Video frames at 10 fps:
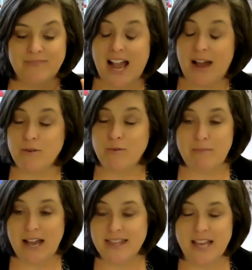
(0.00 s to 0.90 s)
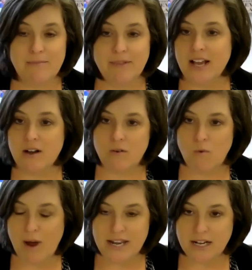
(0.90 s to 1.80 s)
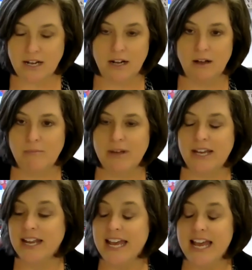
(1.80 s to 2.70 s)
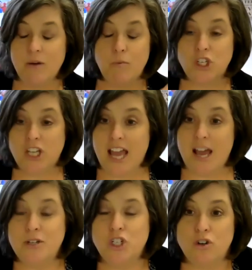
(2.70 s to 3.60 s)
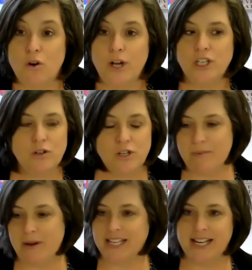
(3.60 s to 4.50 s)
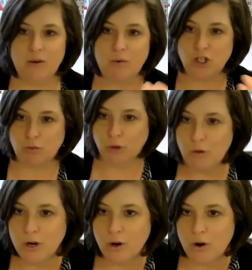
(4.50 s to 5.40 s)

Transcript: I would remind them like when to come and which campus you're going to, depending on which room you're